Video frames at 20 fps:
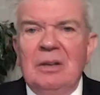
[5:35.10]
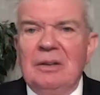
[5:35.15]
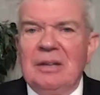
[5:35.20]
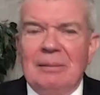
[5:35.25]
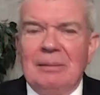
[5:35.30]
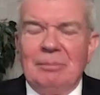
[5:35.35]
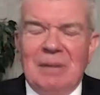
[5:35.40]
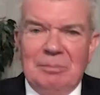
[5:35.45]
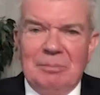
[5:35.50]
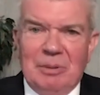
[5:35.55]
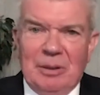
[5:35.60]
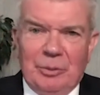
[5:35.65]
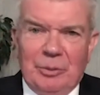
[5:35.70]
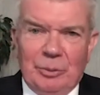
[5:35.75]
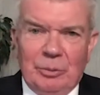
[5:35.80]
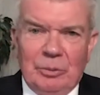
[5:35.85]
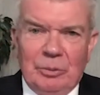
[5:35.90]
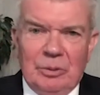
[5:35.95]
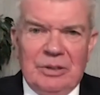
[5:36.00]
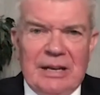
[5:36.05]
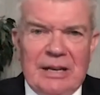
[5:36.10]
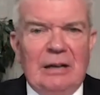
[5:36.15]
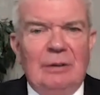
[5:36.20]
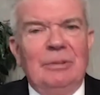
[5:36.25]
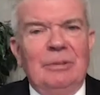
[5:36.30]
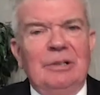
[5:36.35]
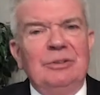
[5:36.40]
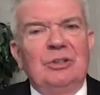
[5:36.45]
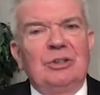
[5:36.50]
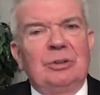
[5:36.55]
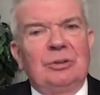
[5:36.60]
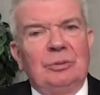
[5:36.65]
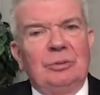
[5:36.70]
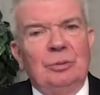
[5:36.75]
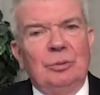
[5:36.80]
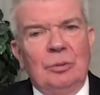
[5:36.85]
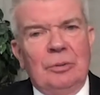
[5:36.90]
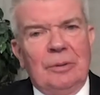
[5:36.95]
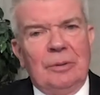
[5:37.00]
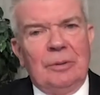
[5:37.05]
That might be through endowments,
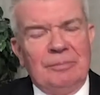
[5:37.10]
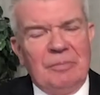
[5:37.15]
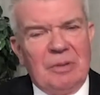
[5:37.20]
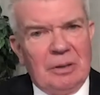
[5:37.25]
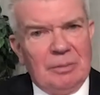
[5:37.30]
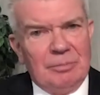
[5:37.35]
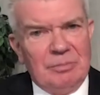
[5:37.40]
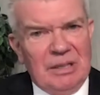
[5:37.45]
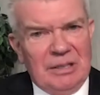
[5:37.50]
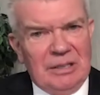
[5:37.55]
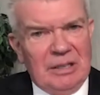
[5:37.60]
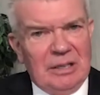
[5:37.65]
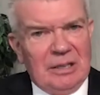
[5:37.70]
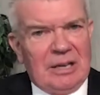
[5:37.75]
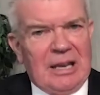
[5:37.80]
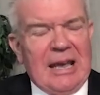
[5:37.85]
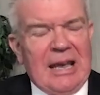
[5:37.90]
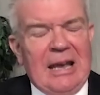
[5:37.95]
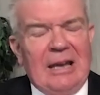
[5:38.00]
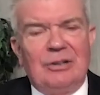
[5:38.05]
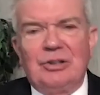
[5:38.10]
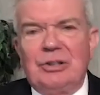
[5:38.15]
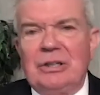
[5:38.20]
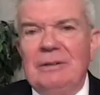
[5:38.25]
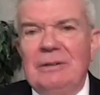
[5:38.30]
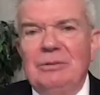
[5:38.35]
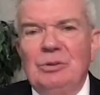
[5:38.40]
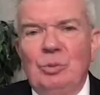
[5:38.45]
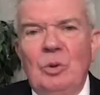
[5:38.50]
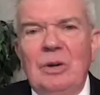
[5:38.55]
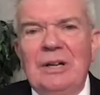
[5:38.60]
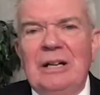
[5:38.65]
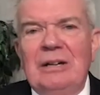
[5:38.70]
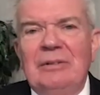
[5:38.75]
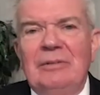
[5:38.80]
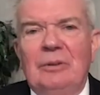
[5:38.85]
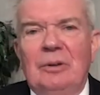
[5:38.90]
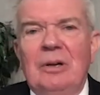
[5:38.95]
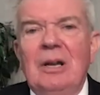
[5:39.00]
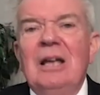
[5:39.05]
through immediate cash gifts,
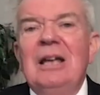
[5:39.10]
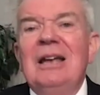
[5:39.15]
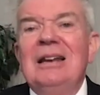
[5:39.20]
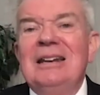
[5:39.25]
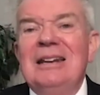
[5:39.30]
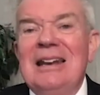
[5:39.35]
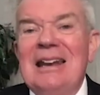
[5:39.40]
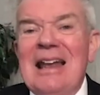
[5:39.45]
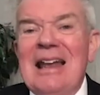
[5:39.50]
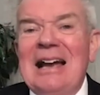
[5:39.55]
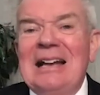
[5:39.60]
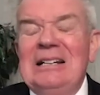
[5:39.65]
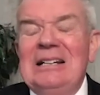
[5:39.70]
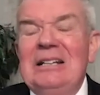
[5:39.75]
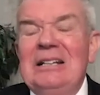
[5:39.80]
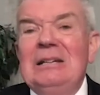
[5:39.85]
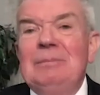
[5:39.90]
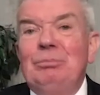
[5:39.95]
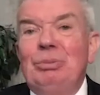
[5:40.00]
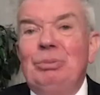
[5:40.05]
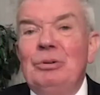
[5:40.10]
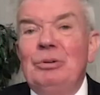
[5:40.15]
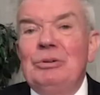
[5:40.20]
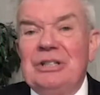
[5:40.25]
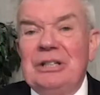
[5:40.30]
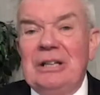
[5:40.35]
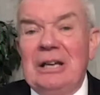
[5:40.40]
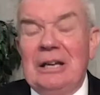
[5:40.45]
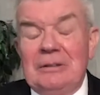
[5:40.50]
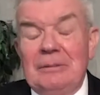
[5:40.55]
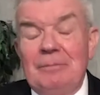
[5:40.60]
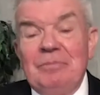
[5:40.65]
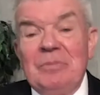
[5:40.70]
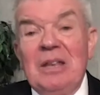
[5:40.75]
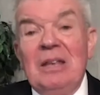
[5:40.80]
whatever. 90%.